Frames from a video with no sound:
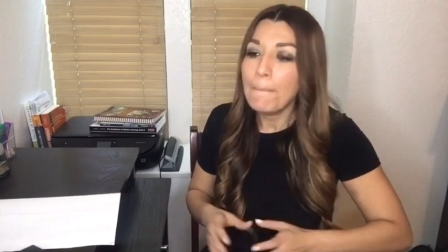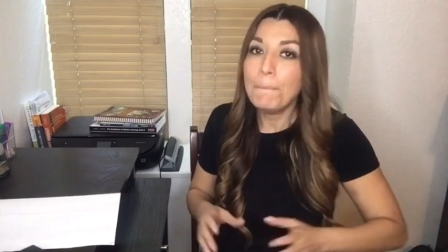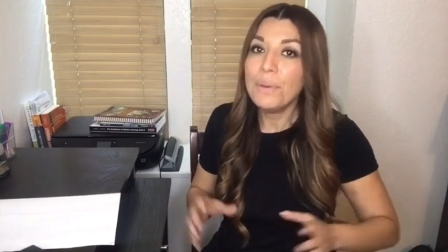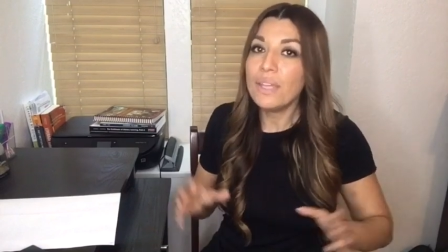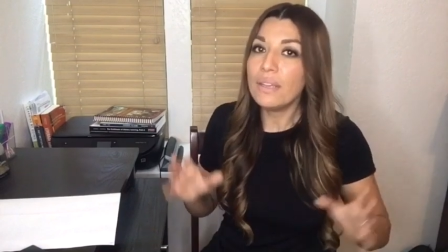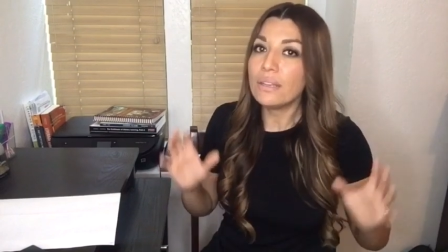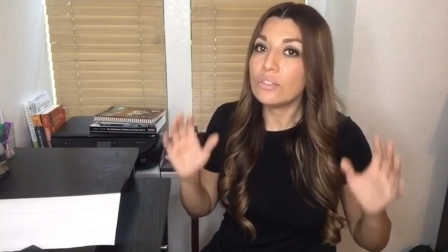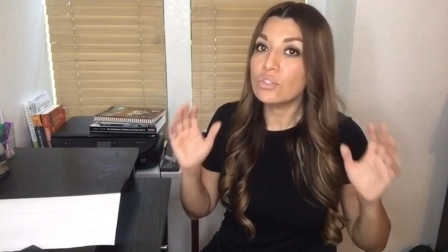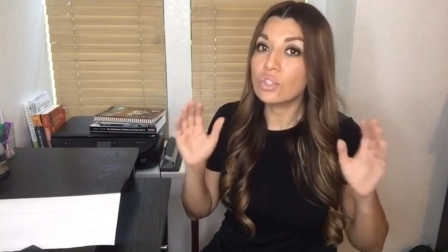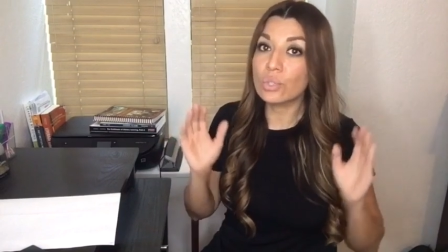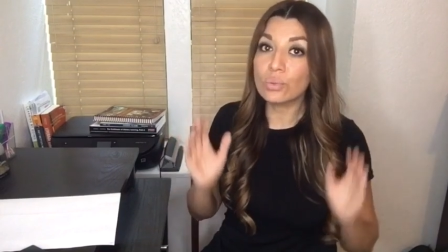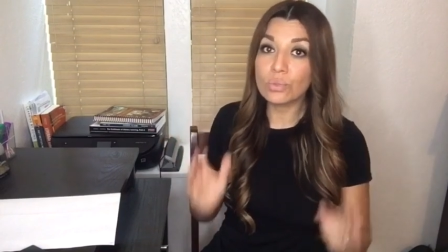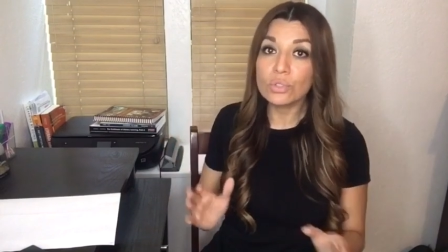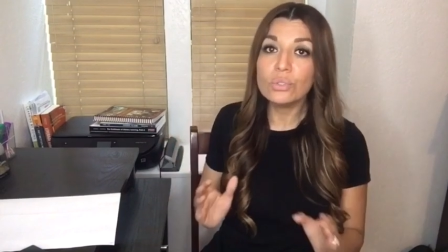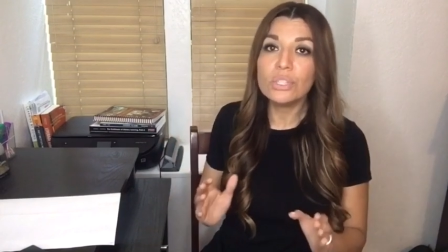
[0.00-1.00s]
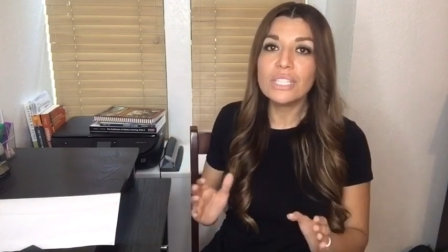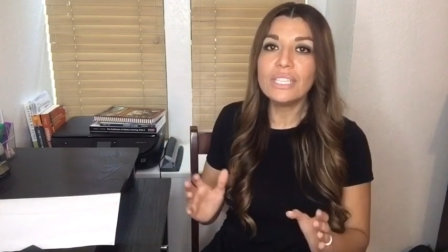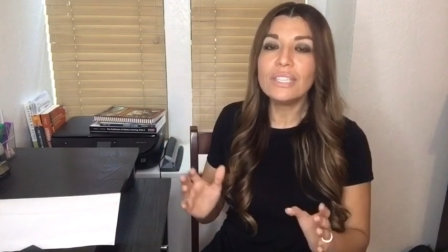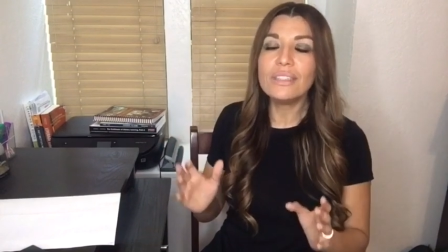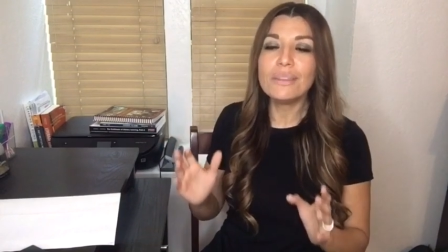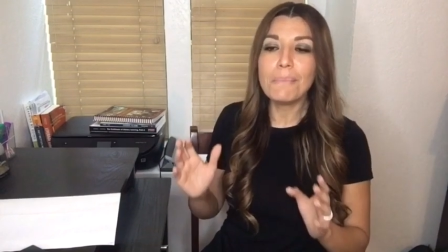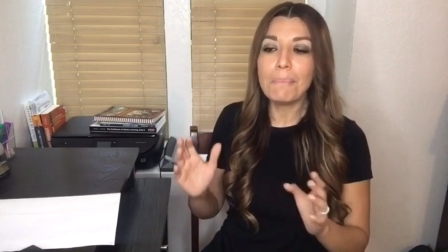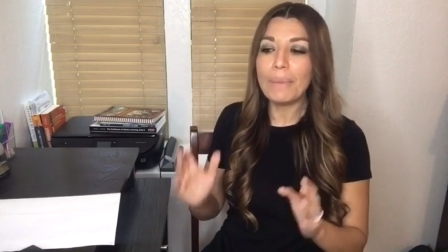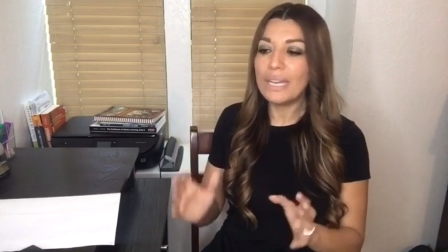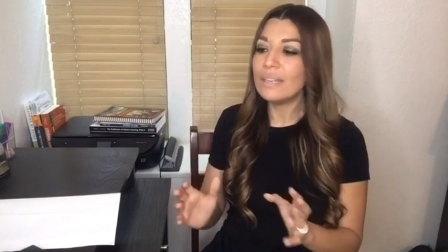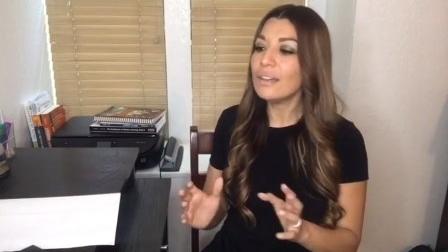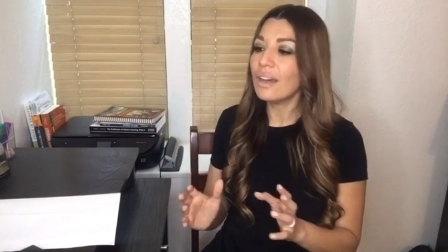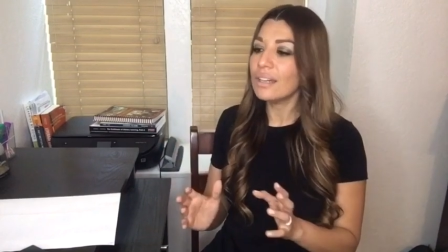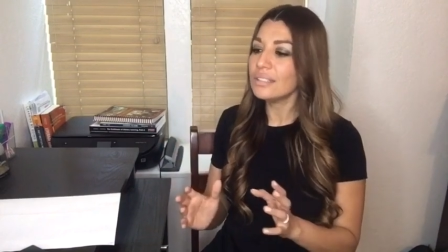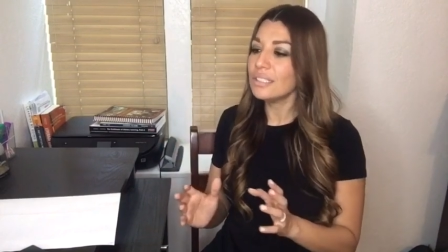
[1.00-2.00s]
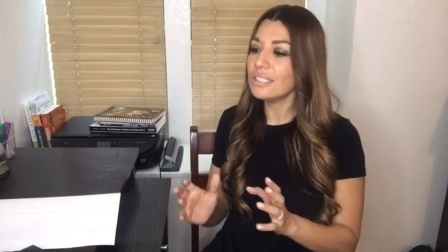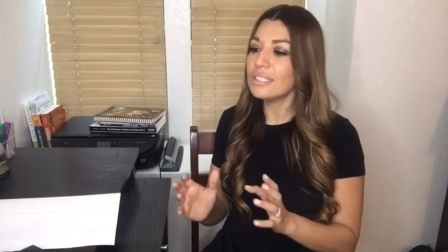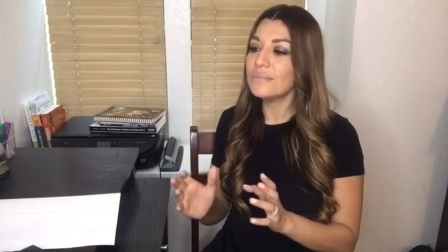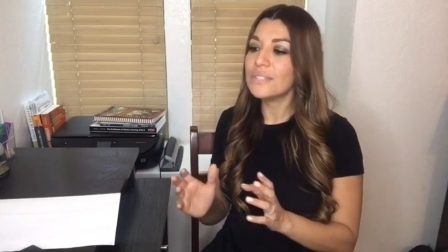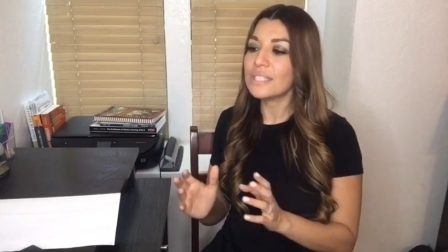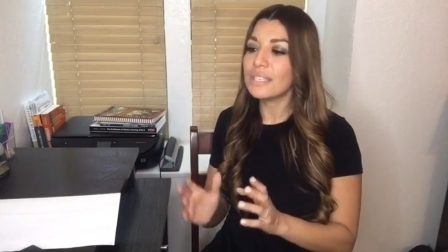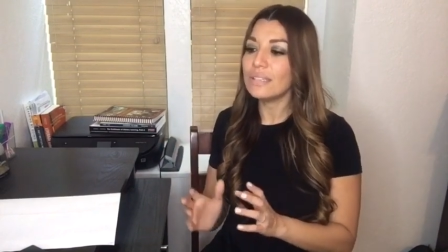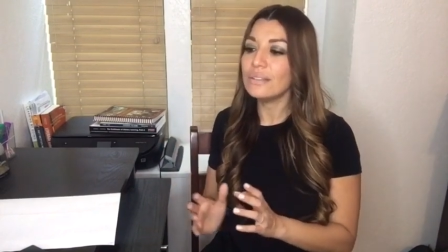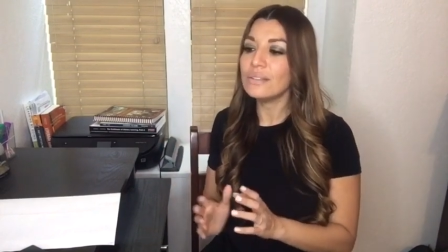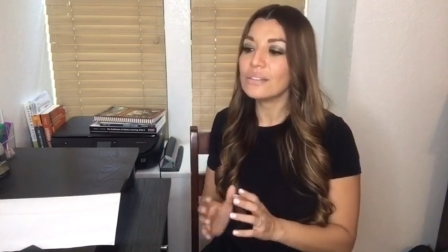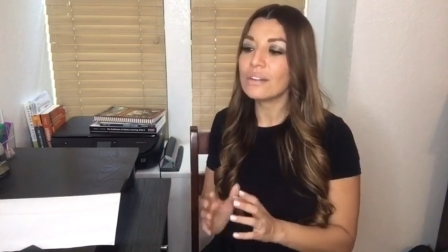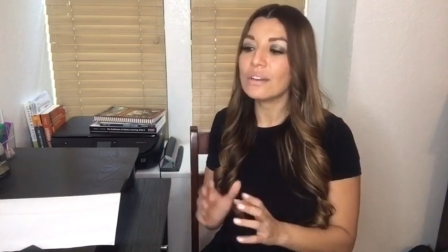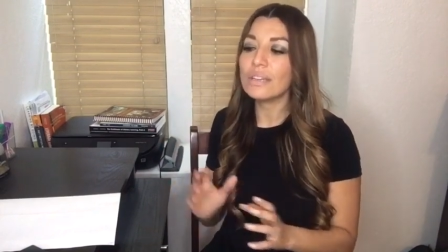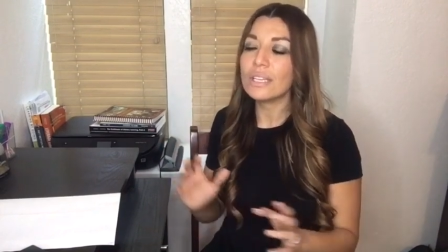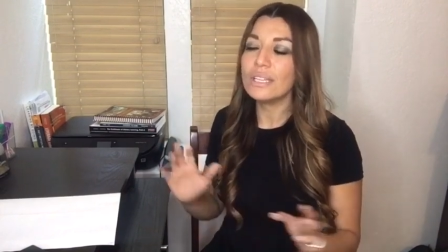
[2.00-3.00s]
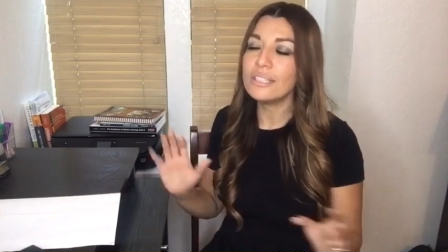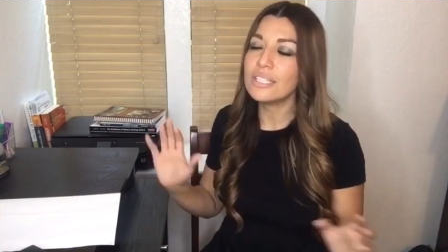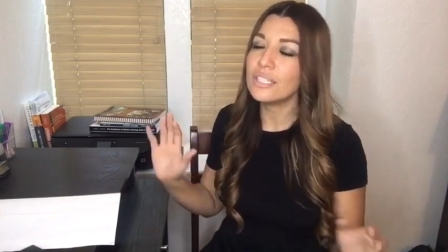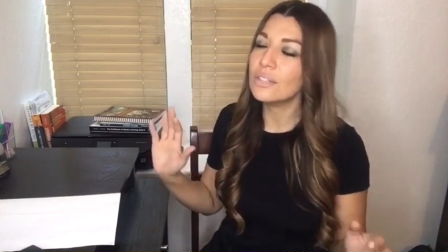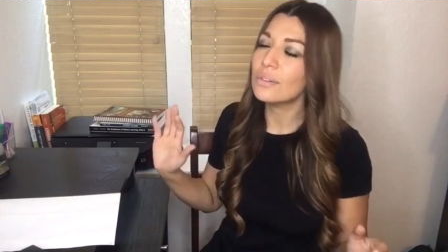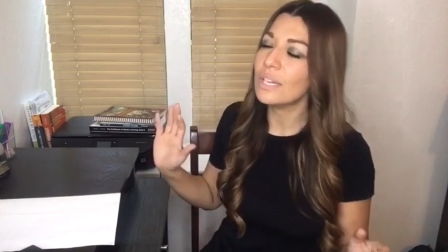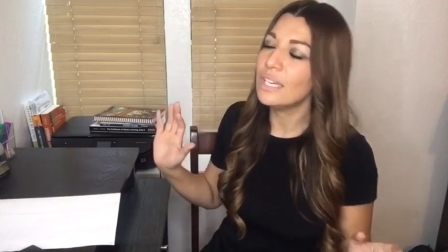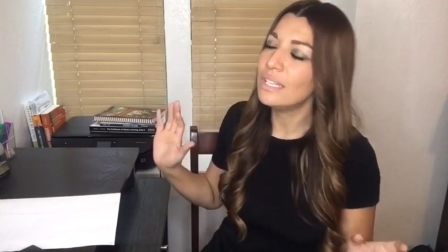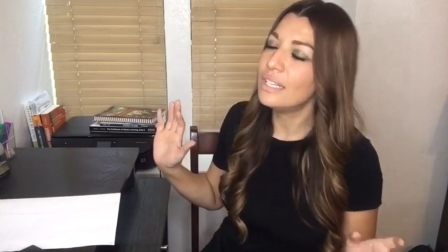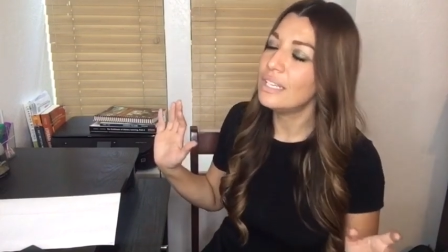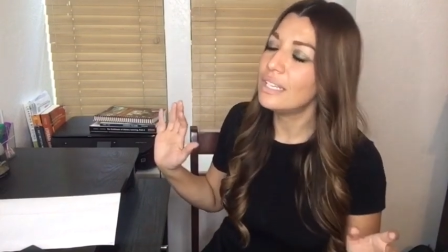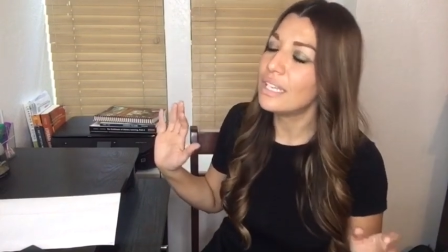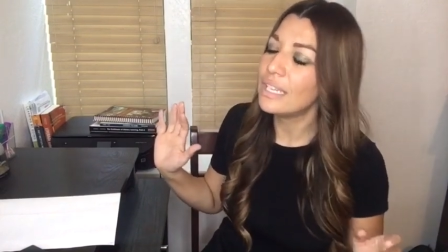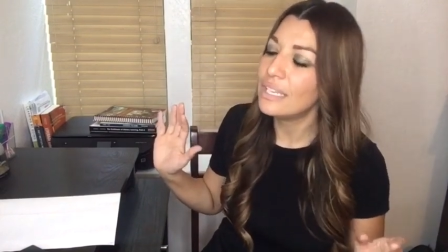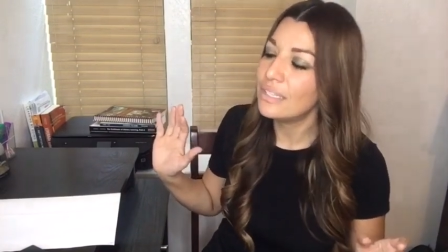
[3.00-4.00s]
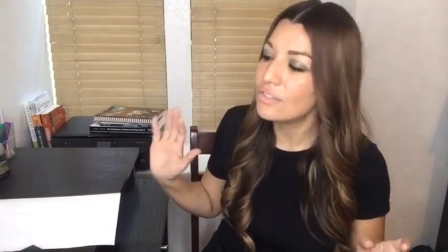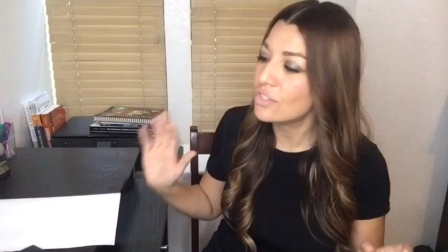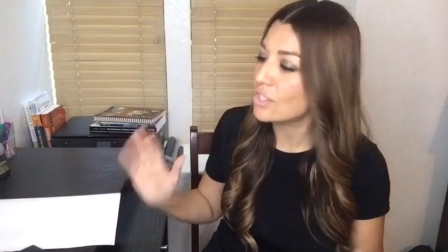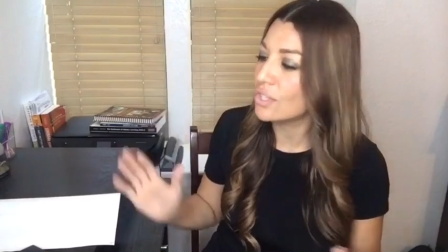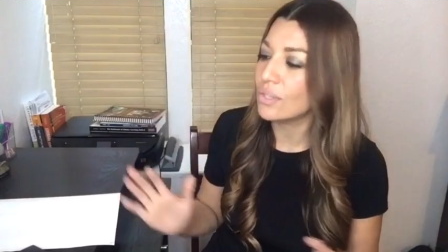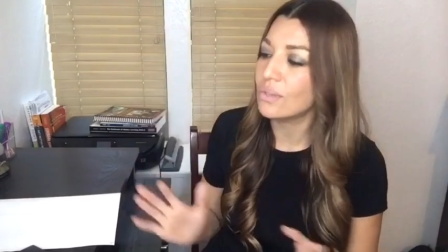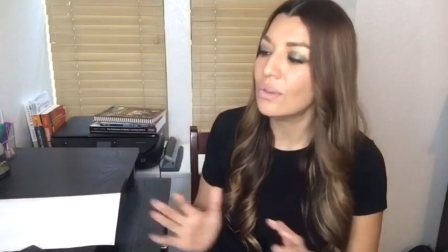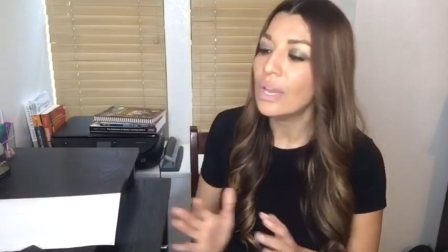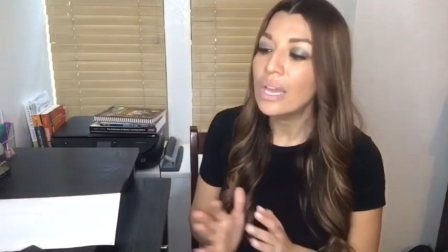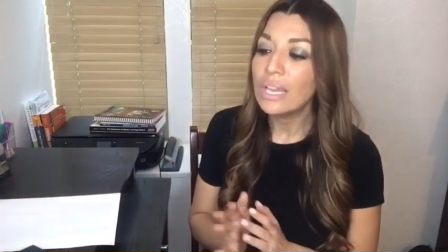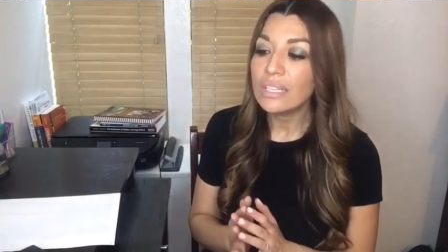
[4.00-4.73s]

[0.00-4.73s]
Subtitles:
but truly the metacognitive skills are integrated into